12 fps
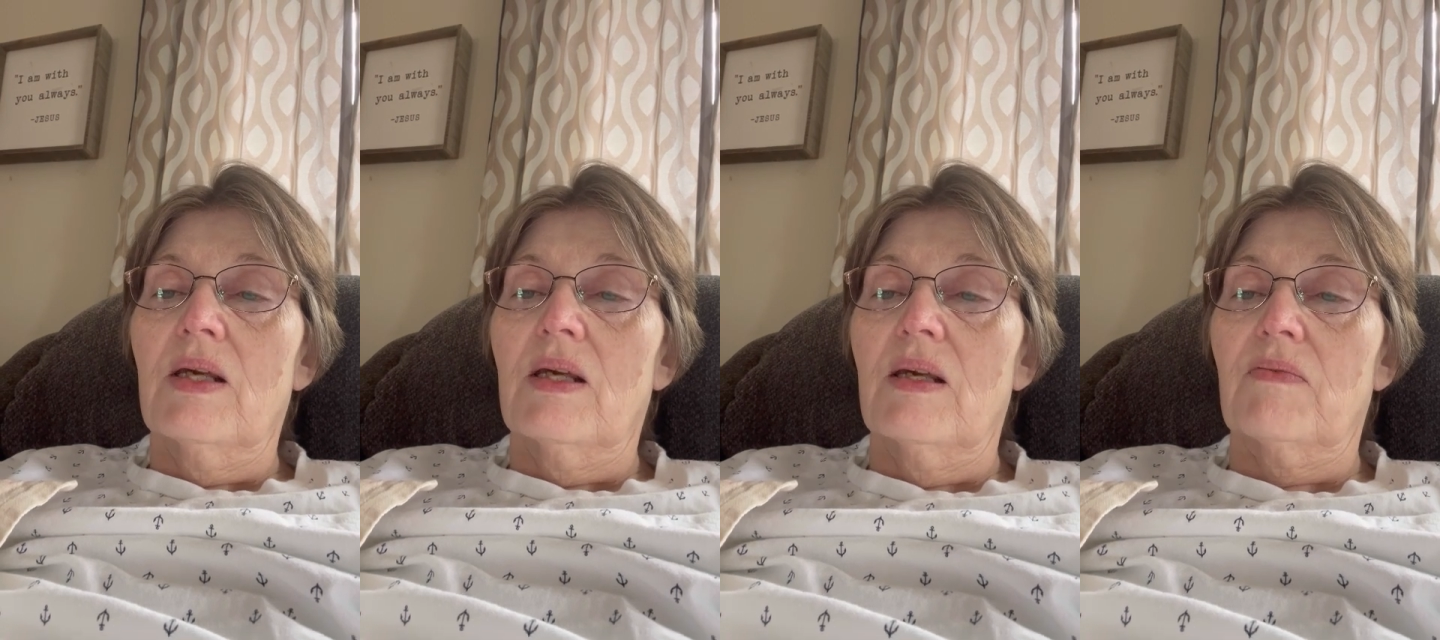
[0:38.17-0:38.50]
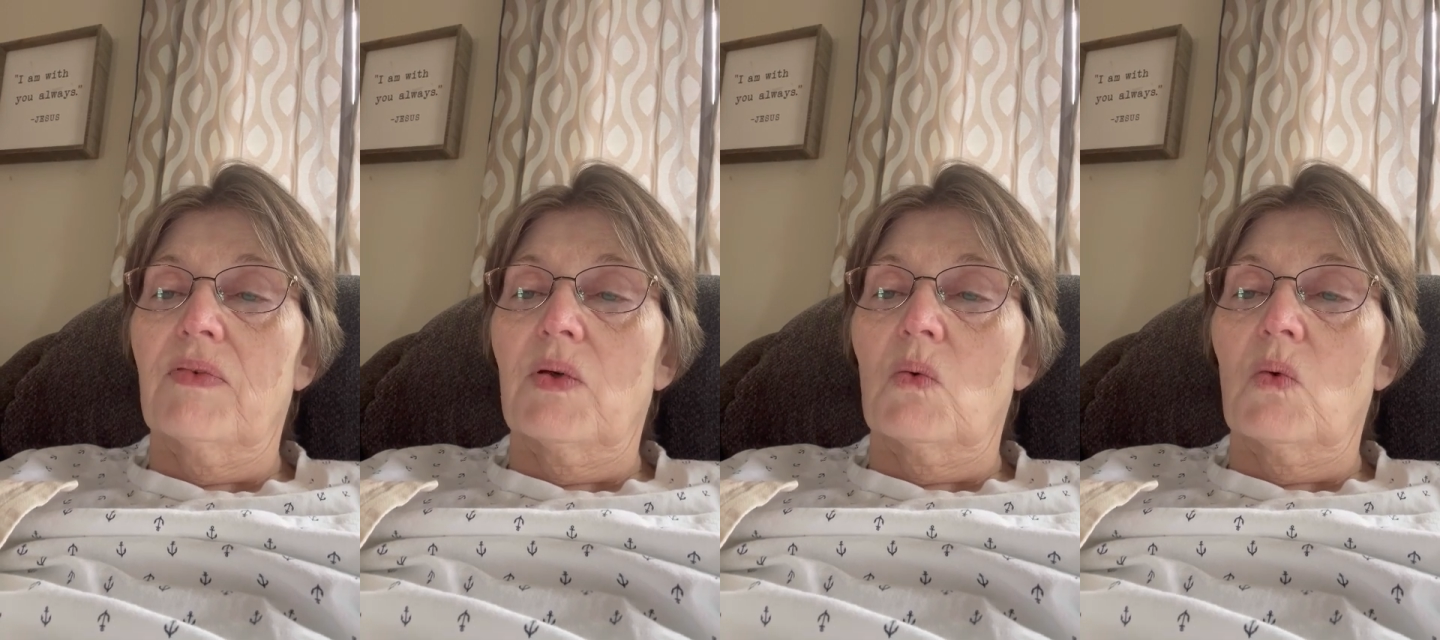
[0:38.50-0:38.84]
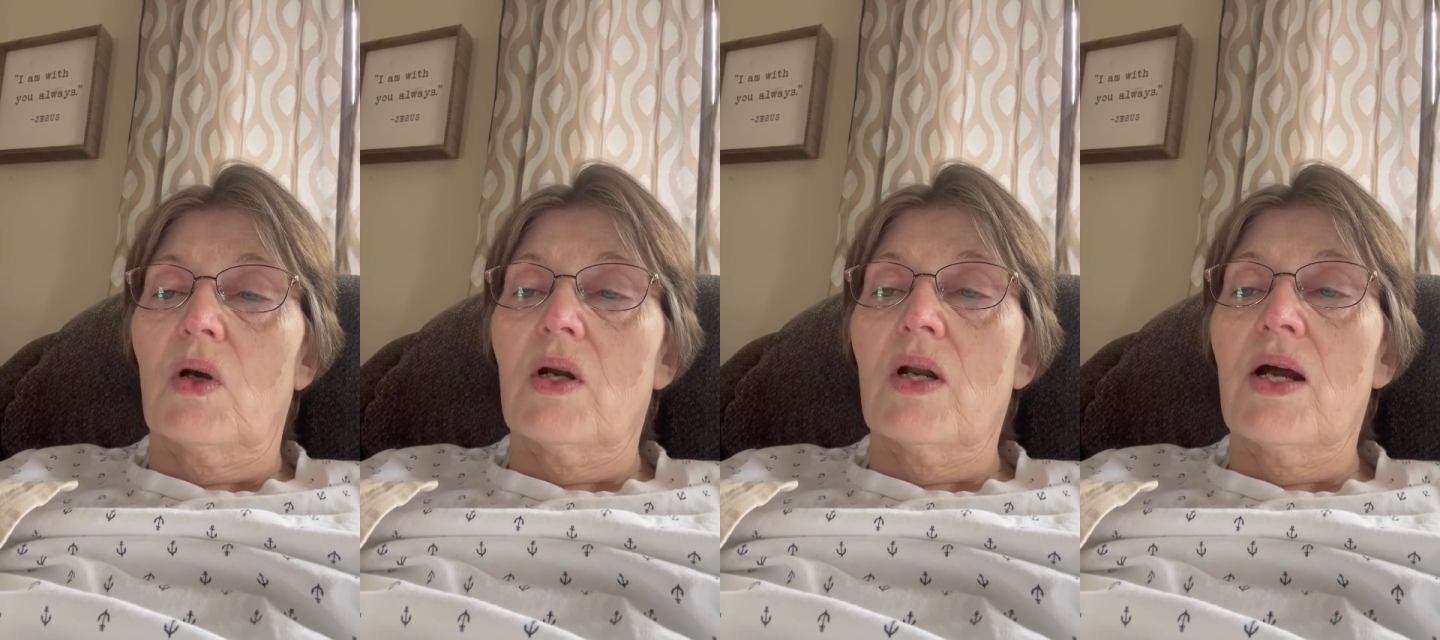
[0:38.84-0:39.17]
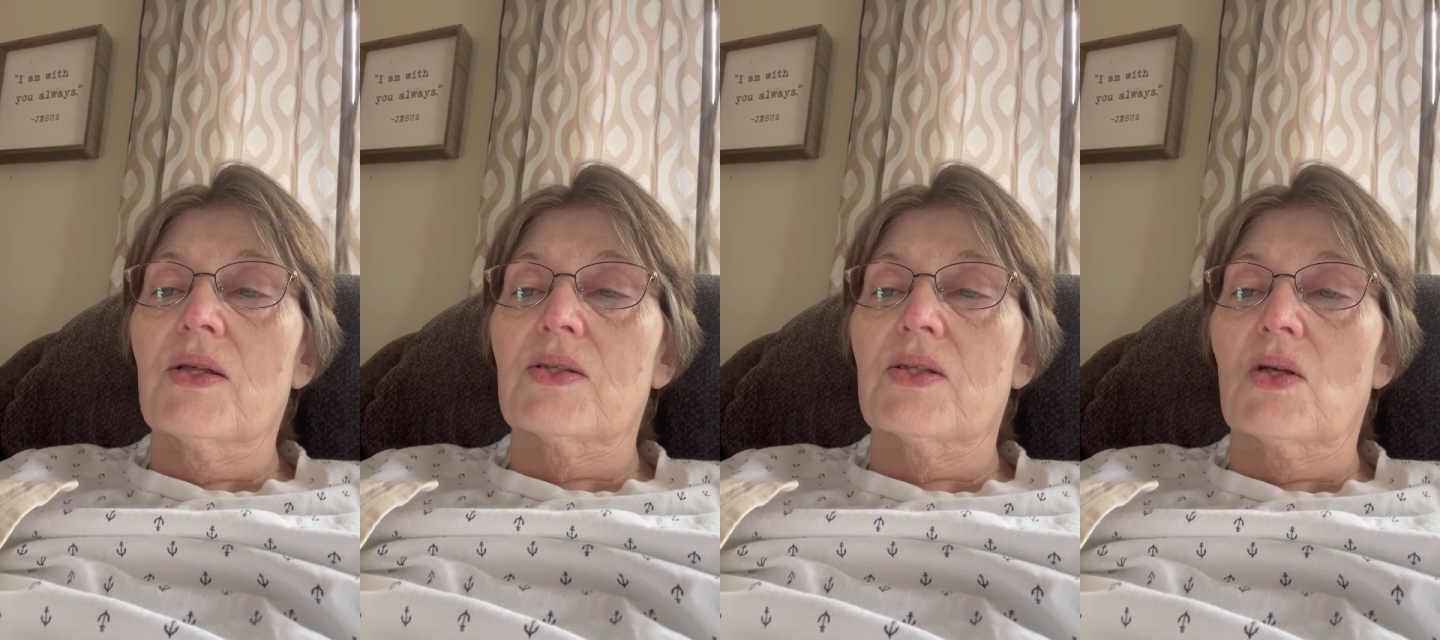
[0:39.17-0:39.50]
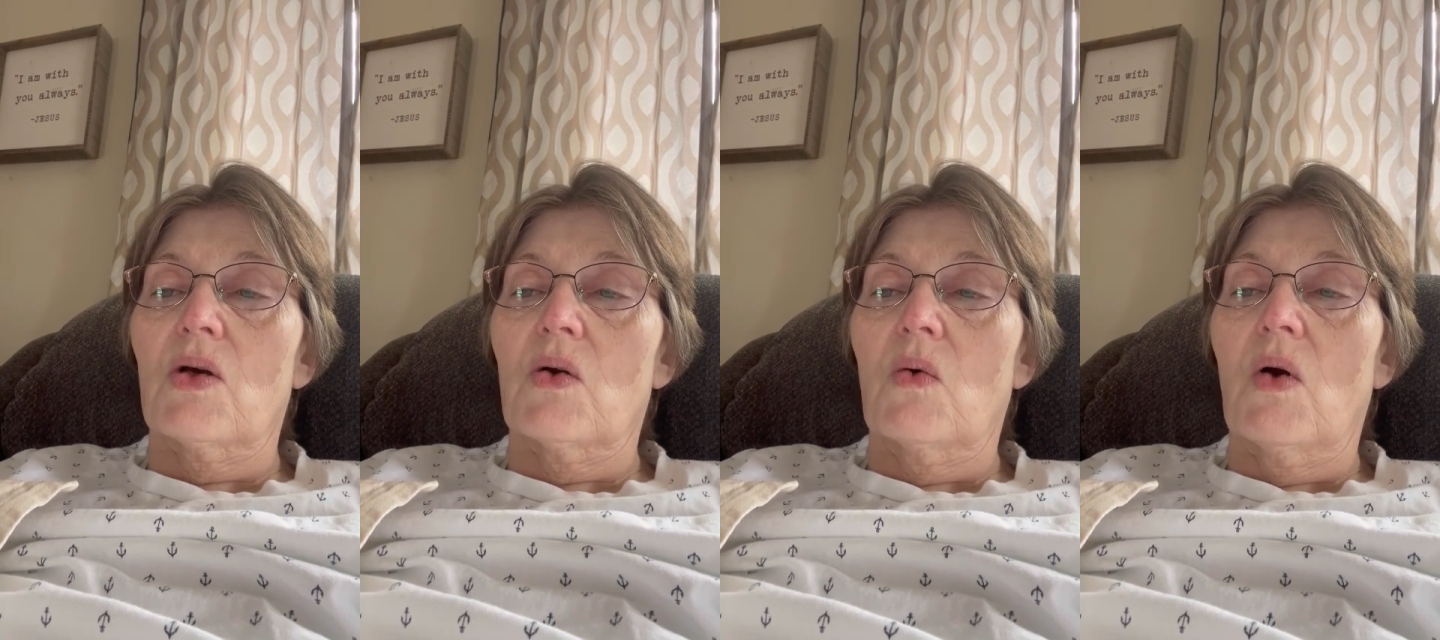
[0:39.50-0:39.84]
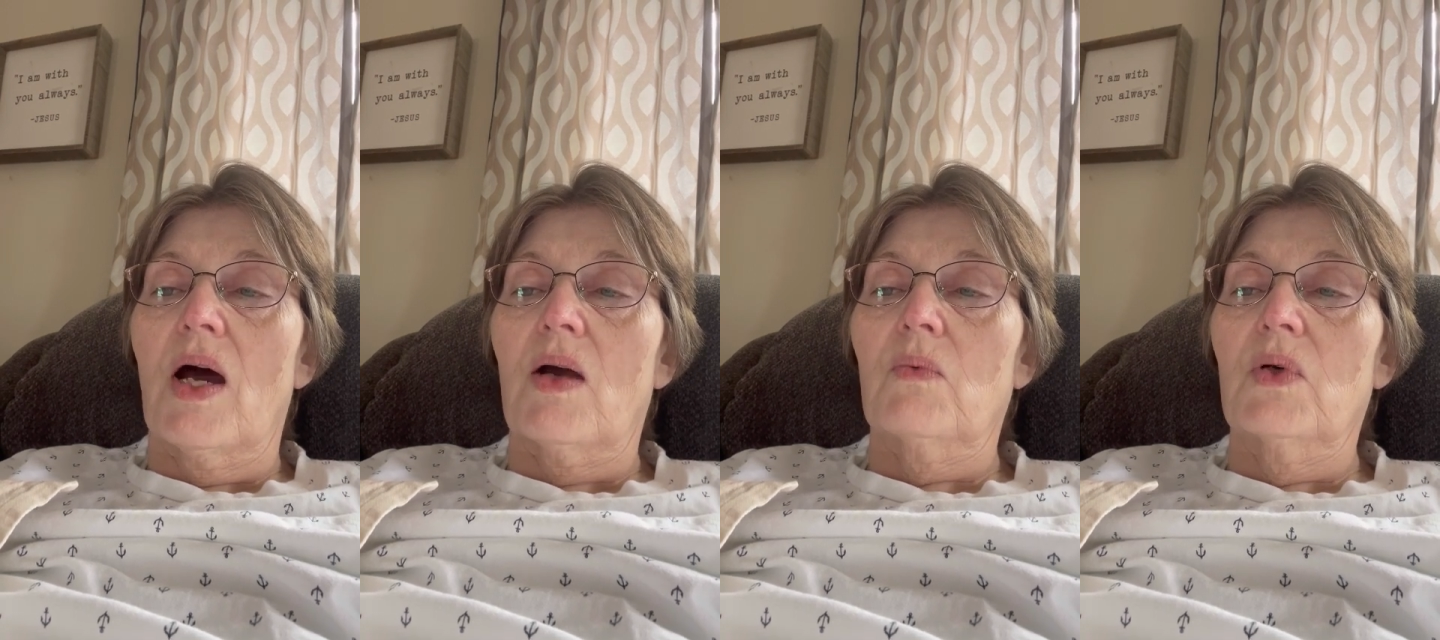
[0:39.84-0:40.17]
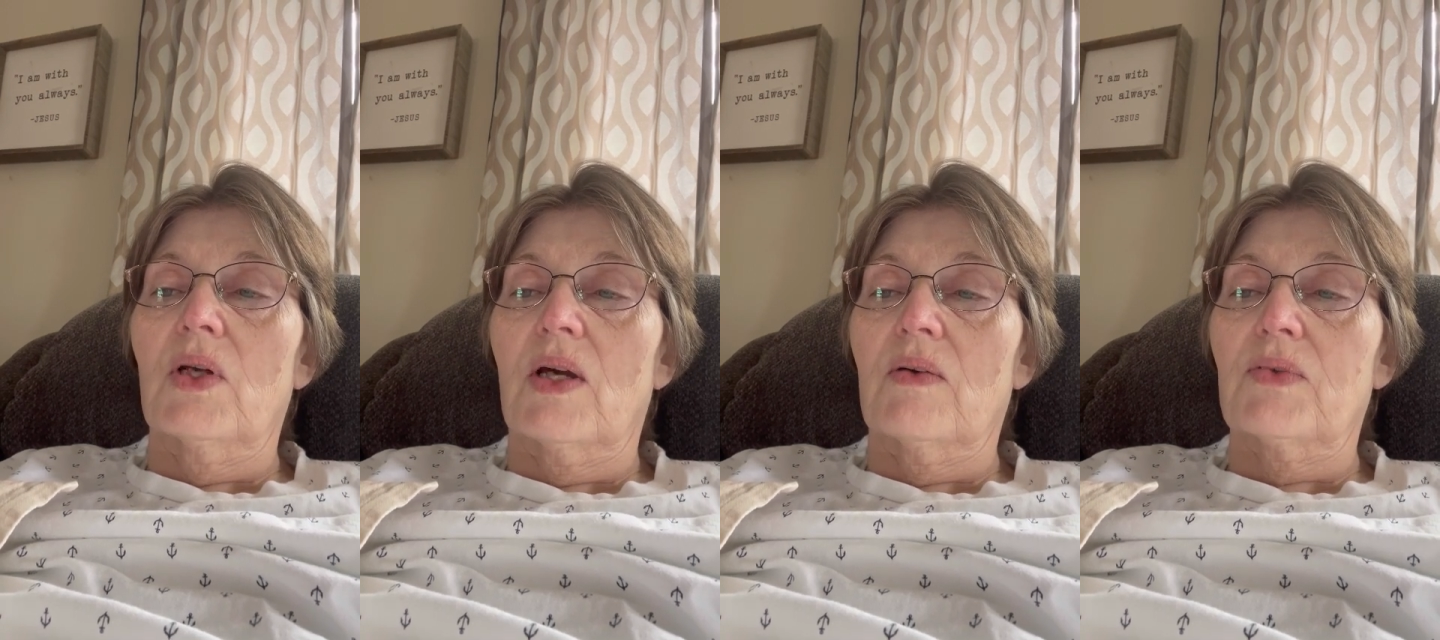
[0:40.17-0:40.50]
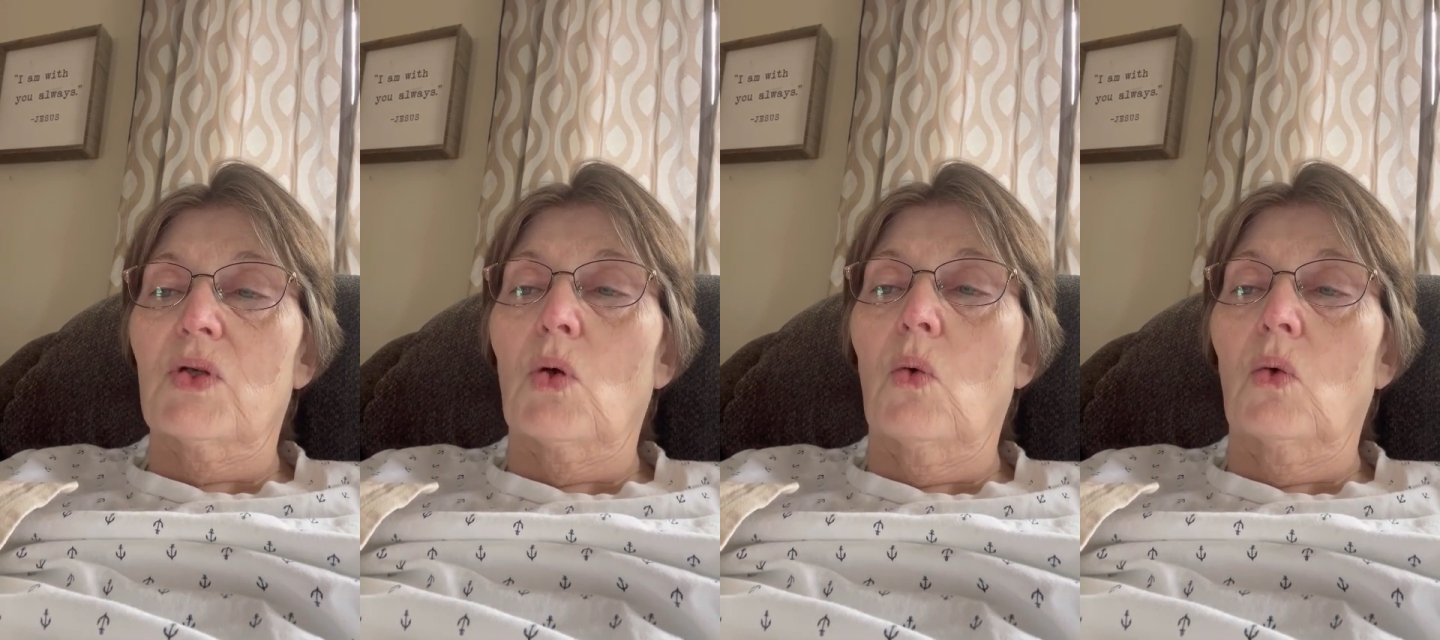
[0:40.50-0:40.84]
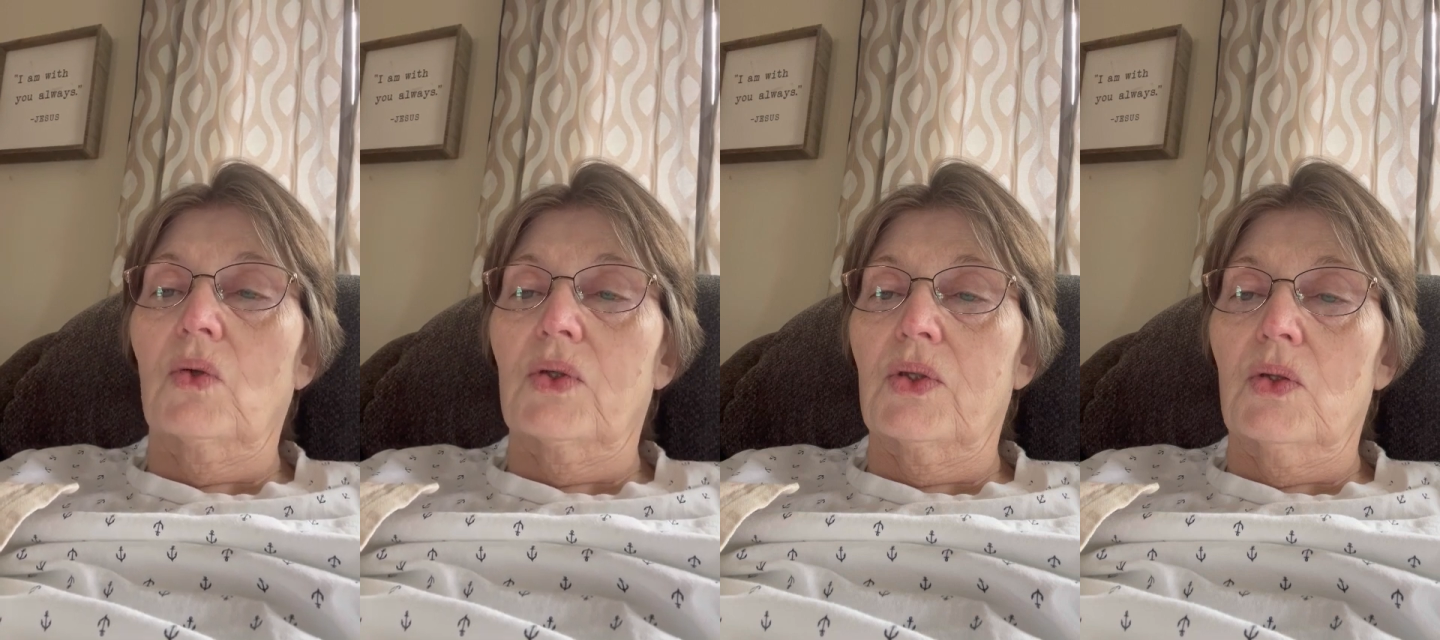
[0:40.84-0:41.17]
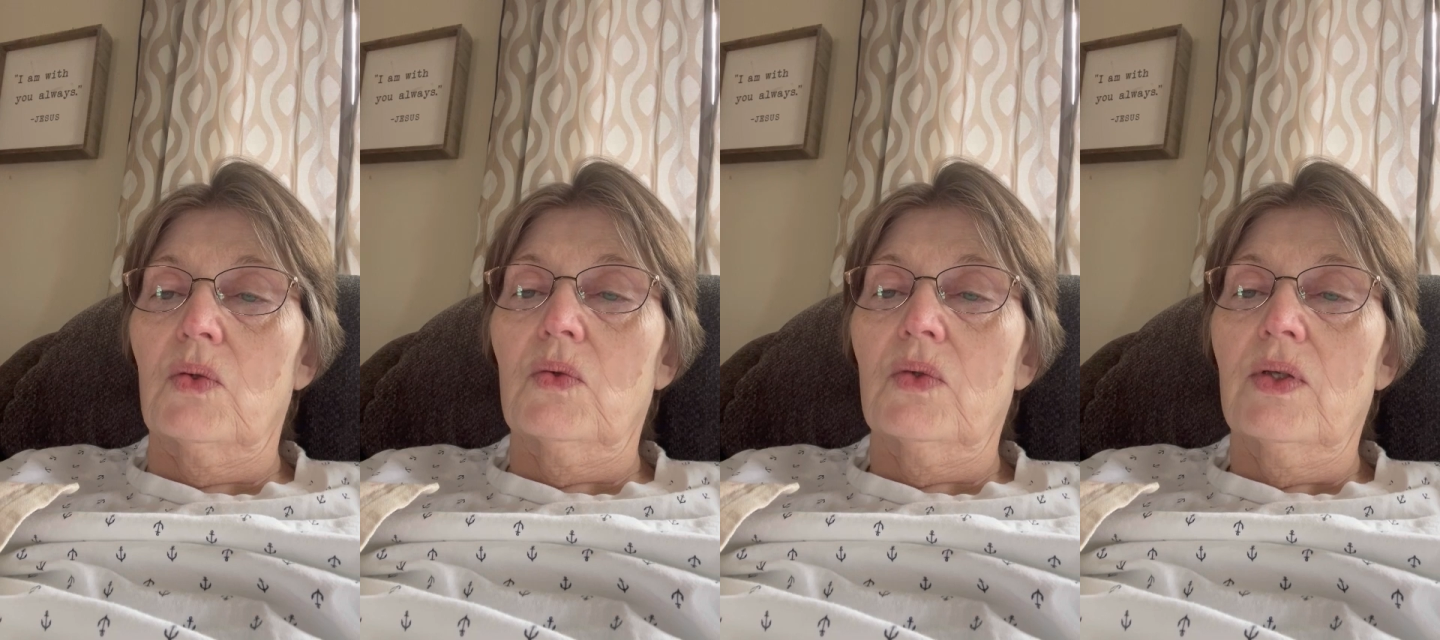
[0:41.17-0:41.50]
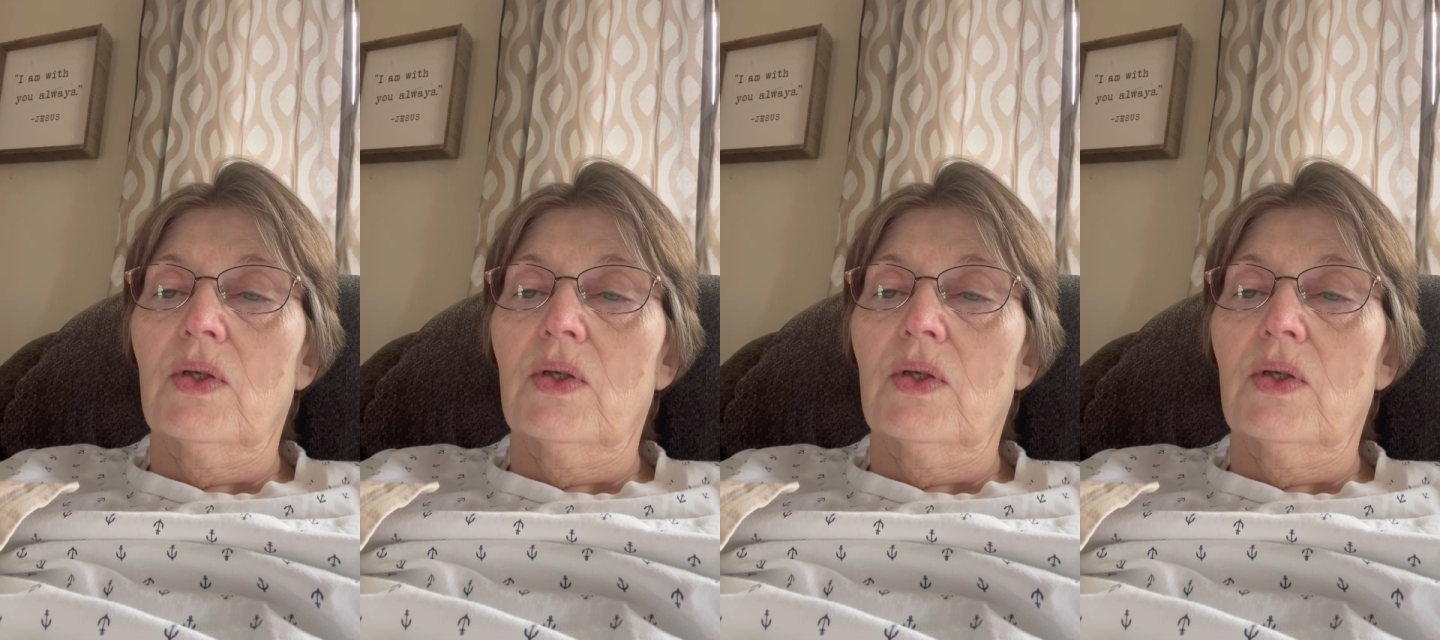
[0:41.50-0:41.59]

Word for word: If it were not so, I would have told you.